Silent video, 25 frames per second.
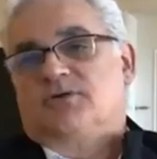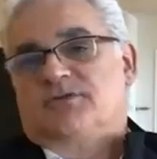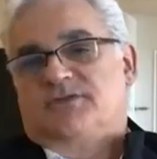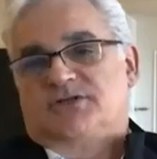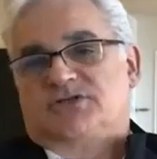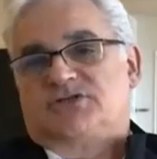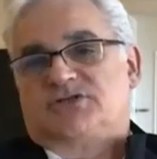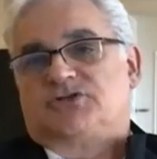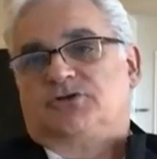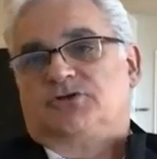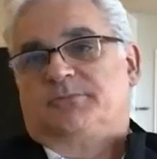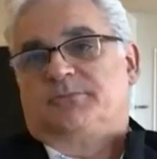the
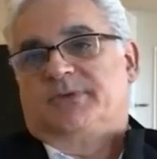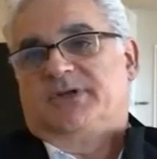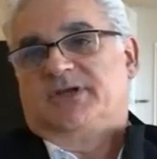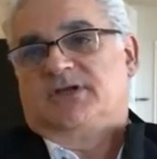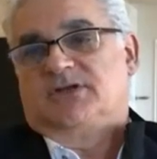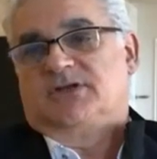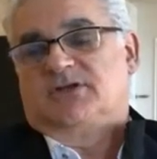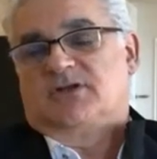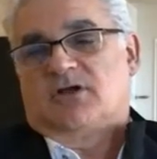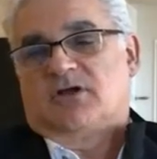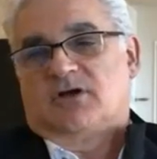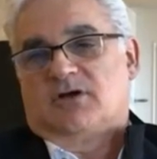$2
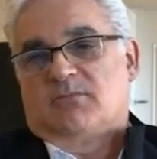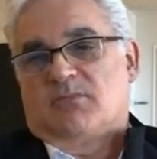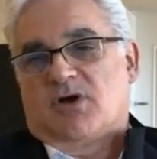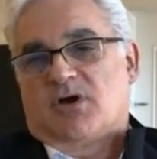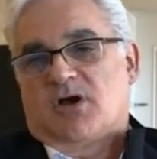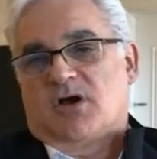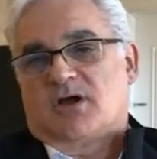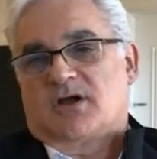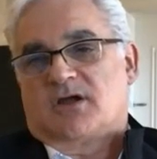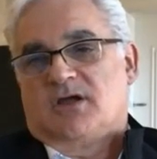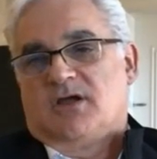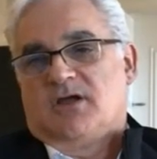million
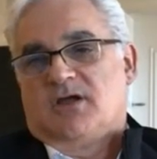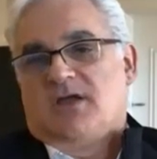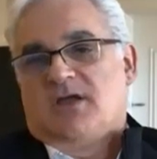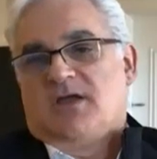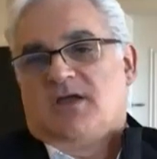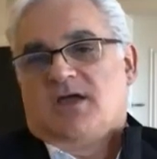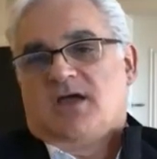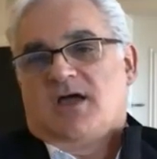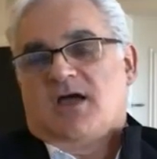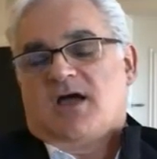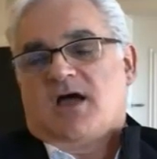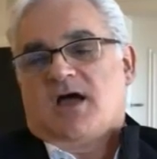mark.
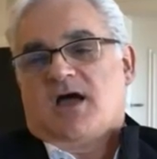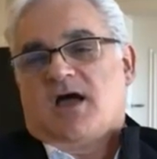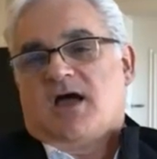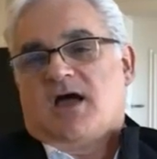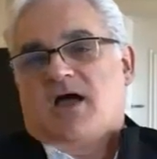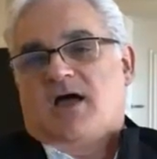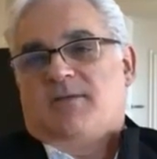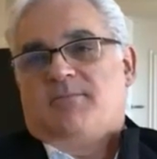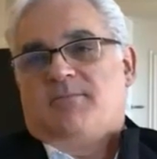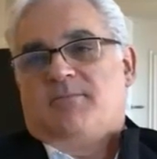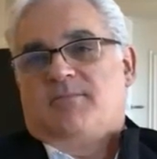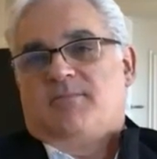
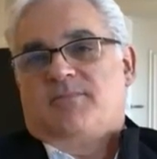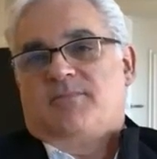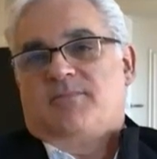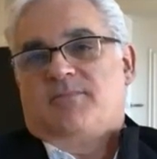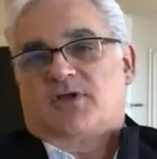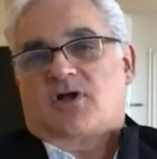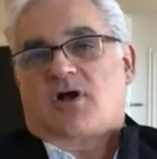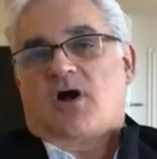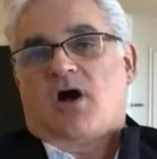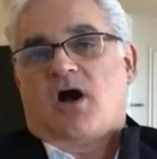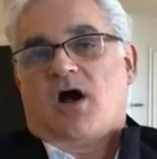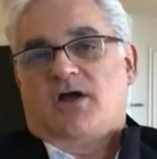The
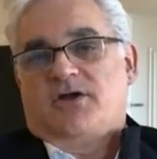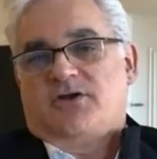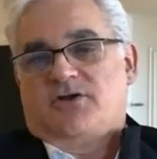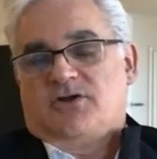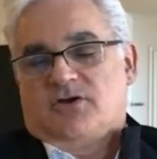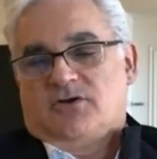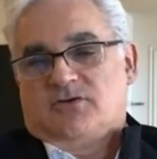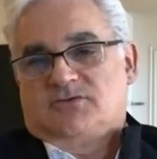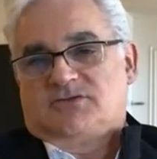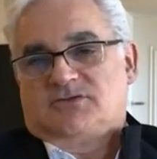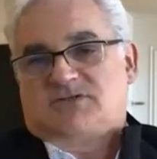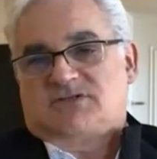
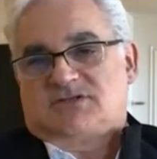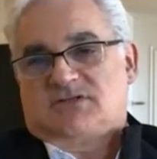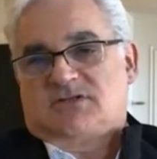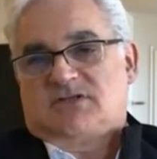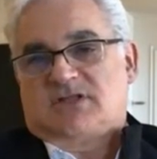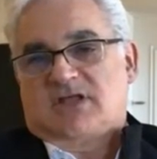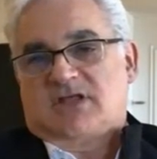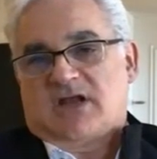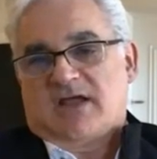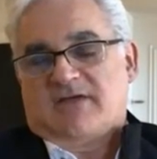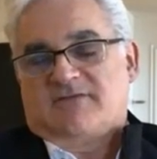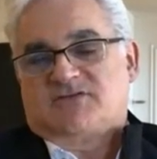condos
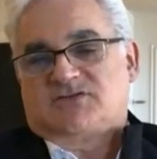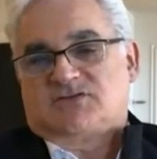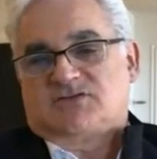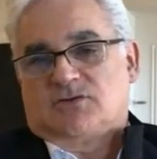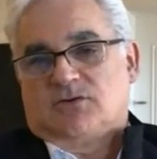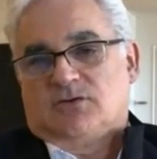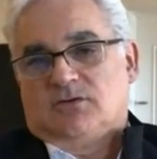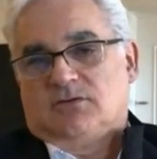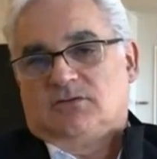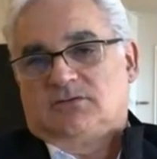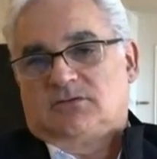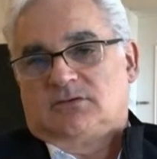that I've
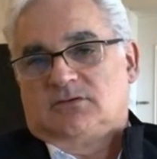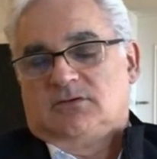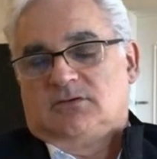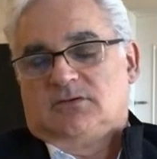sold,